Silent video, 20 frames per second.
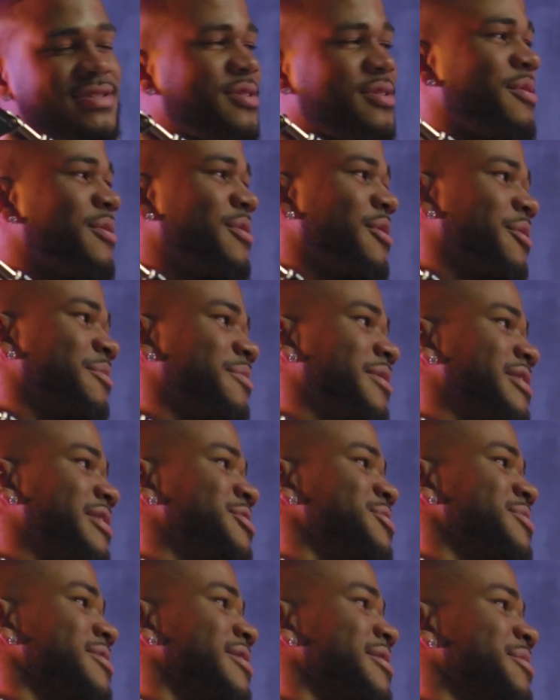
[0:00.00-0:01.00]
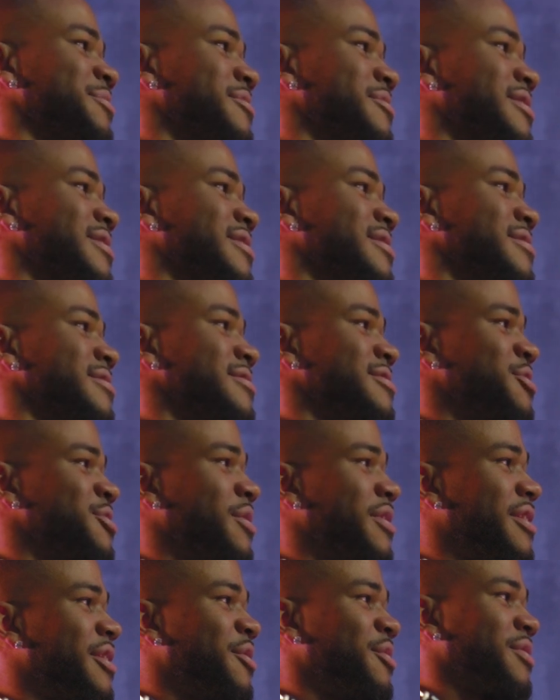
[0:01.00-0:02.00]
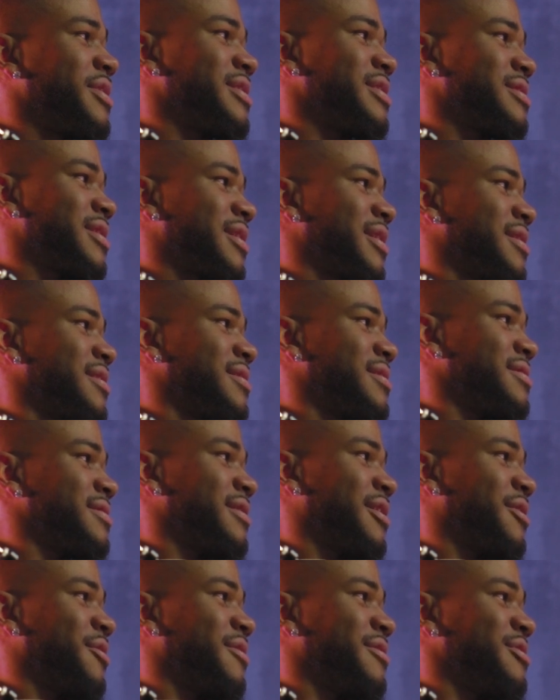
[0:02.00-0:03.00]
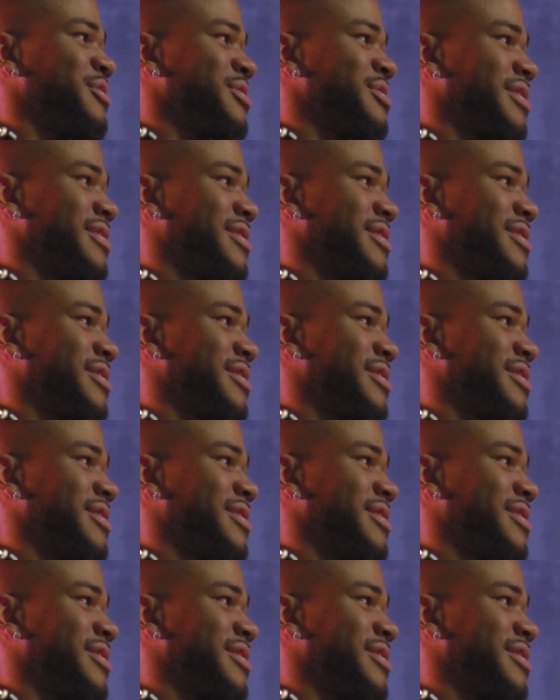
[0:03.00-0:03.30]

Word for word: going on Patreon, bro. So they don't get that. They don't understand